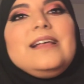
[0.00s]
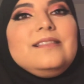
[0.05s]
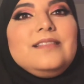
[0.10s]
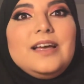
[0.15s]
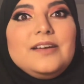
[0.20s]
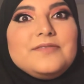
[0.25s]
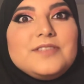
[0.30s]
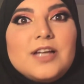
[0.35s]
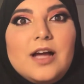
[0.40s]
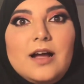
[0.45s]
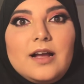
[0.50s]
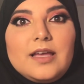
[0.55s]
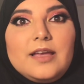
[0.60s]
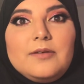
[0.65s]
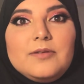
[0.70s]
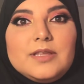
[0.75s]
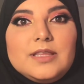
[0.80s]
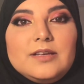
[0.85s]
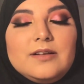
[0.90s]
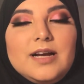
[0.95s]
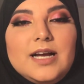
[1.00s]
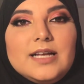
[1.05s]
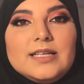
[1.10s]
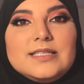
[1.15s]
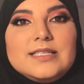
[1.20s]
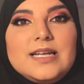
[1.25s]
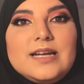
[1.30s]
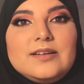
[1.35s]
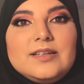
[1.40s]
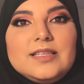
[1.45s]
I love talking with you
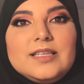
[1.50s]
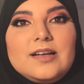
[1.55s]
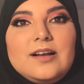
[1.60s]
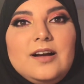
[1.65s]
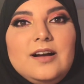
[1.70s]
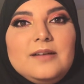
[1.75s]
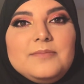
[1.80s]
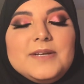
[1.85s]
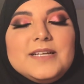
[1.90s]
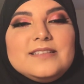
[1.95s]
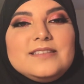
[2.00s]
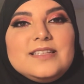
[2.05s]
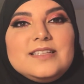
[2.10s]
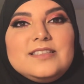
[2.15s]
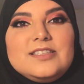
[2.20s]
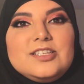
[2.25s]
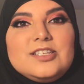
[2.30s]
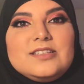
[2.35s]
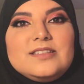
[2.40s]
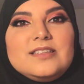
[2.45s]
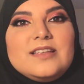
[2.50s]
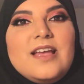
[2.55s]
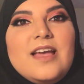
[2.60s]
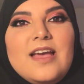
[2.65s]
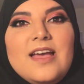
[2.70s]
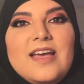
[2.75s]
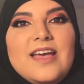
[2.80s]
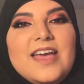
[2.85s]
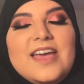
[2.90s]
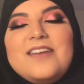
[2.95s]
guys down in the comments.
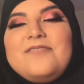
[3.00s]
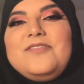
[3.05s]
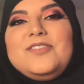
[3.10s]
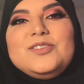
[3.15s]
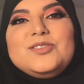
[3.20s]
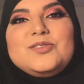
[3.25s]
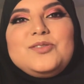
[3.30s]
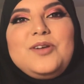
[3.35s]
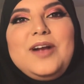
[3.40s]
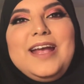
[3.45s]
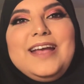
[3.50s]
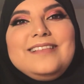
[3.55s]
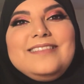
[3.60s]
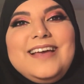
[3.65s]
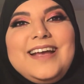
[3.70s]
It feels great.